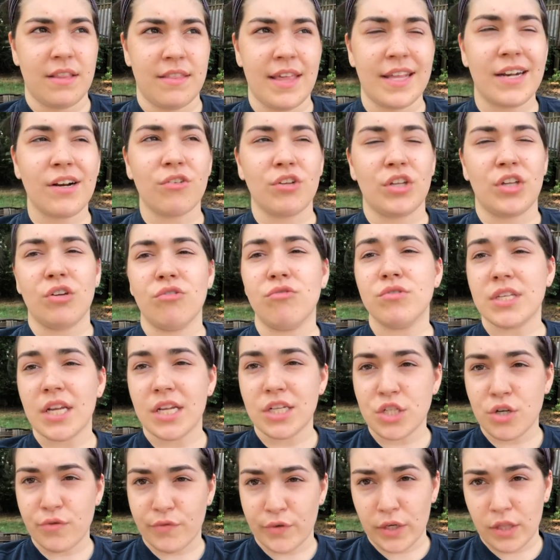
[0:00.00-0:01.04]
they don't use
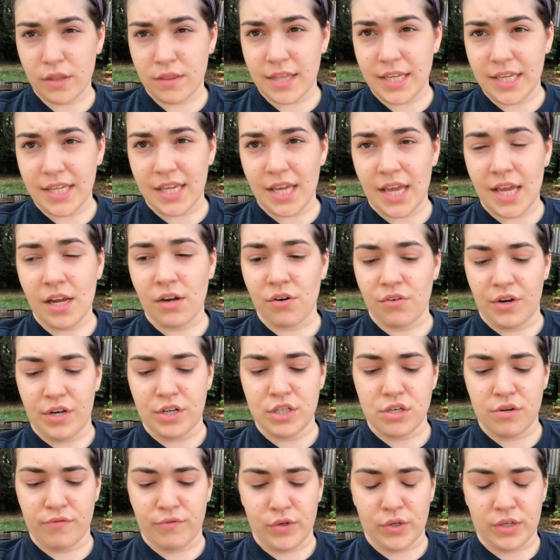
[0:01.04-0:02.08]
introverted thinking or
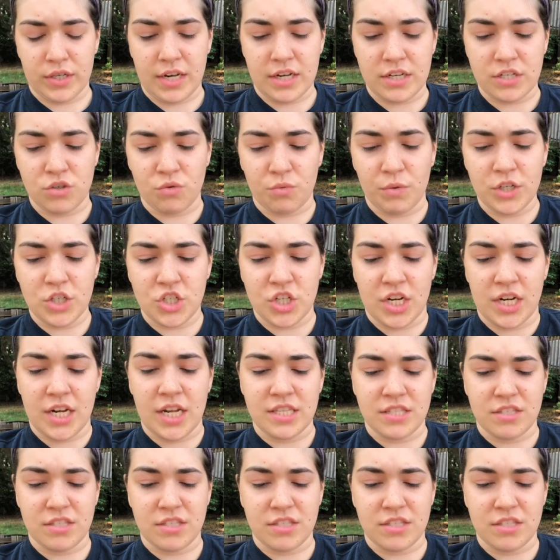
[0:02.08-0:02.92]
introverted intuition.